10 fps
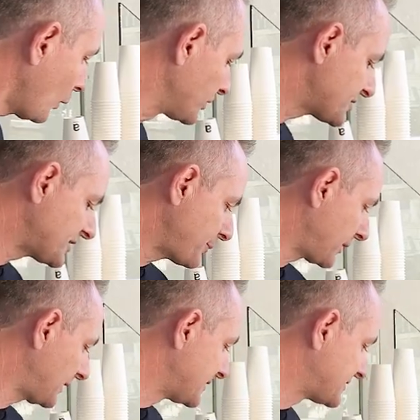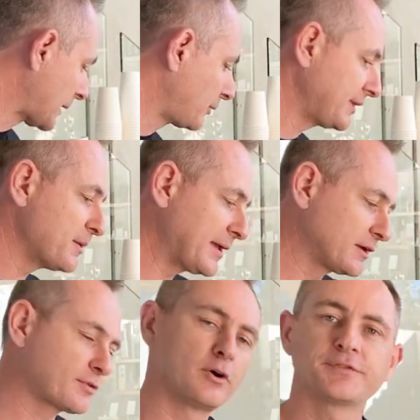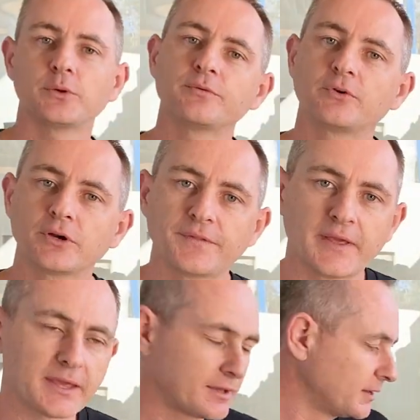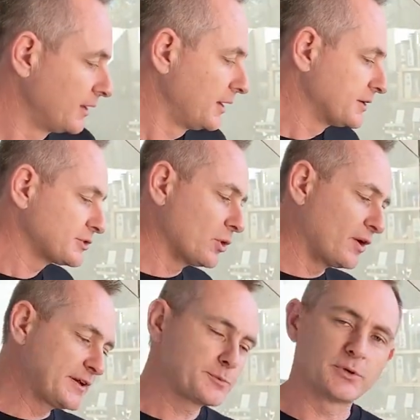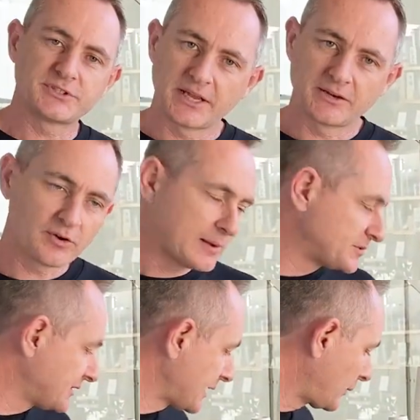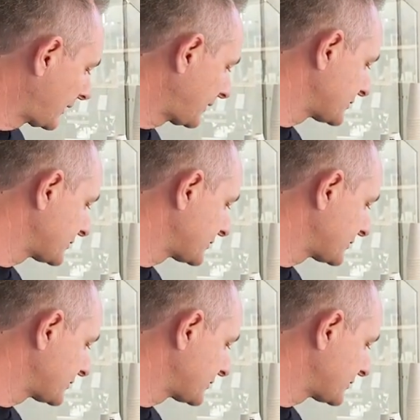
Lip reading: which is typically double the amount of coffee that we've got in there. So I've had to put 10 grams in that one,